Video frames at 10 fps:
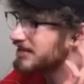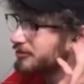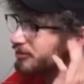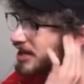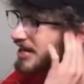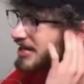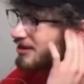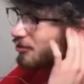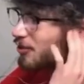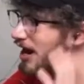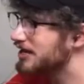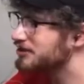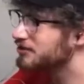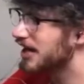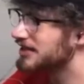Explain why
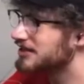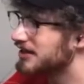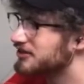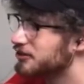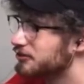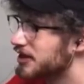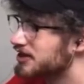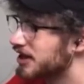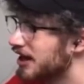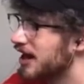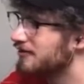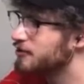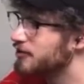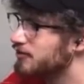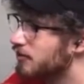you guys got so rich, huh? Have
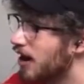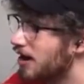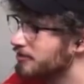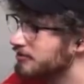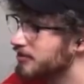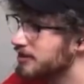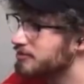you been bombing